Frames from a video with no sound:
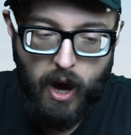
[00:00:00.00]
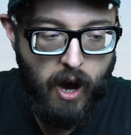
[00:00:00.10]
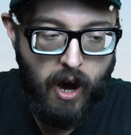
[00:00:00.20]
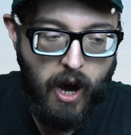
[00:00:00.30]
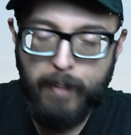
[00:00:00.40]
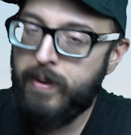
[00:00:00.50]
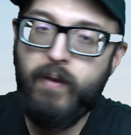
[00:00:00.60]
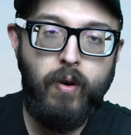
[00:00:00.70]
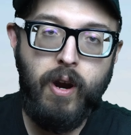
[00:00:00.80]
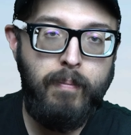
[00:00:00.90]
I'm
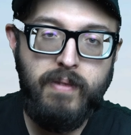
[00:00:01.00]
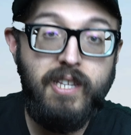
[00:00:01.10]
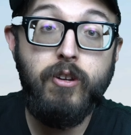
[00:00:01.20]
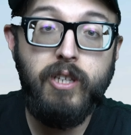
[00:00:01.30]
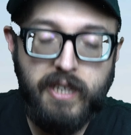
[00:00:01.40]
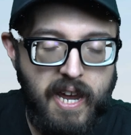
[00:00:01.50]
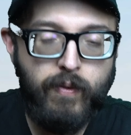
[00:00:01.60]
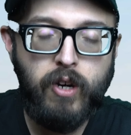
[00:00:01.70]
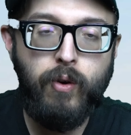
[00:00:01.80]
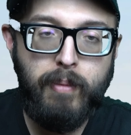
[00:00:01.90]
literally
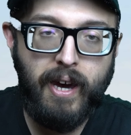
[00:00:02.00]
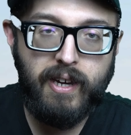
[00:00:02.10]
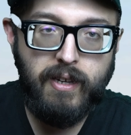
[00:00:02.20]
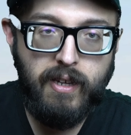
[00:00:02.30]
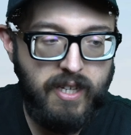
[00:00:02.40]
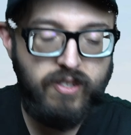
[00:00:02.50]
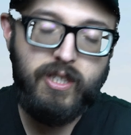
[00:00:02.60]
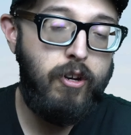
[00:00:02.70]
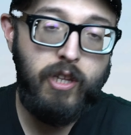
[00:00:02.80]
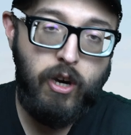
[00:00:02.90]
never going back. It's
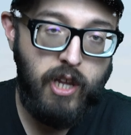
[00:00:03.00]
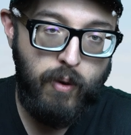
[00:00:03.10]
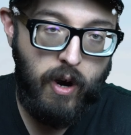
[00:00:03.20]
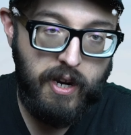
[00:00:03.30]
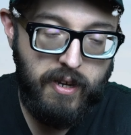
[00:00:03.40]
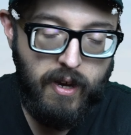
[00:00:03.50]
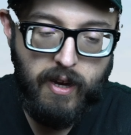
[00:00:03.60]
literally all I wanted.